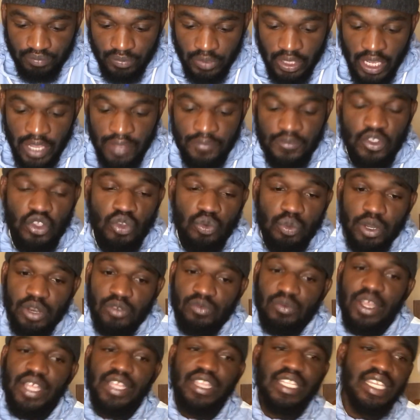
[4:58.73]
if you would have
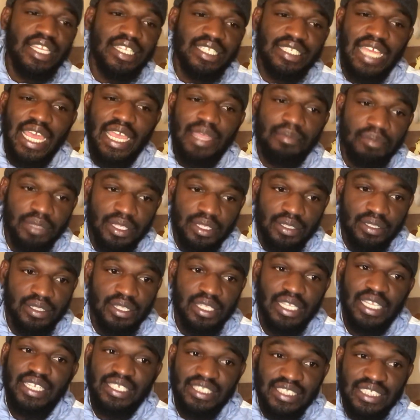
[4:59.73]
read the indictment, the
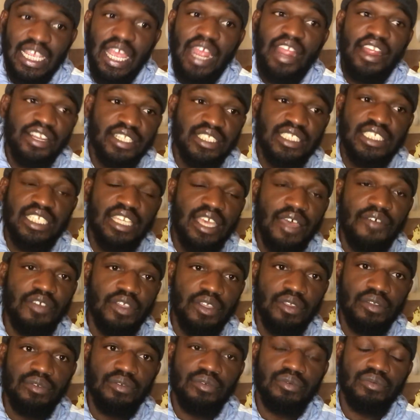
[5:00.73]
entirety of it,
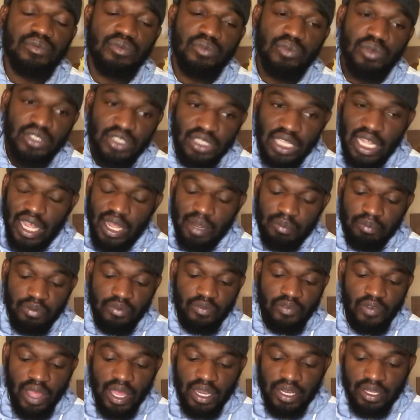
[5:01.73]
which I
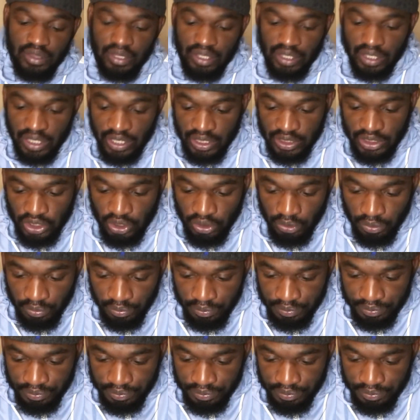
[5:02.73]
provided the link to,